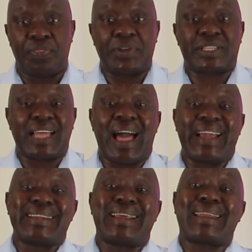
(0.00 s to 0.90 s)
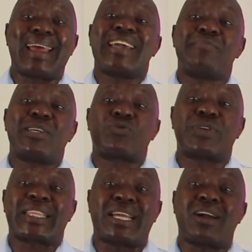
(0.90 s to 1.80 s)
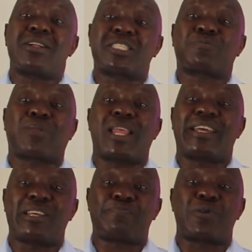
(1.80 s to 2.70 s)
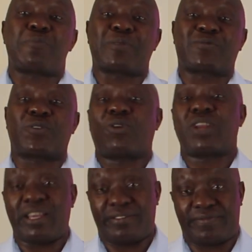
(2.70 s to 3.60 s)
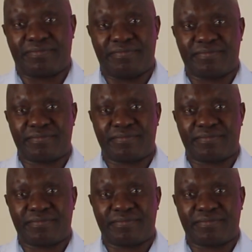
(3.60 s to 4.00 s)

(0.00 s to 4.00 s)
that are in alignment with God's plan and purpose for your life.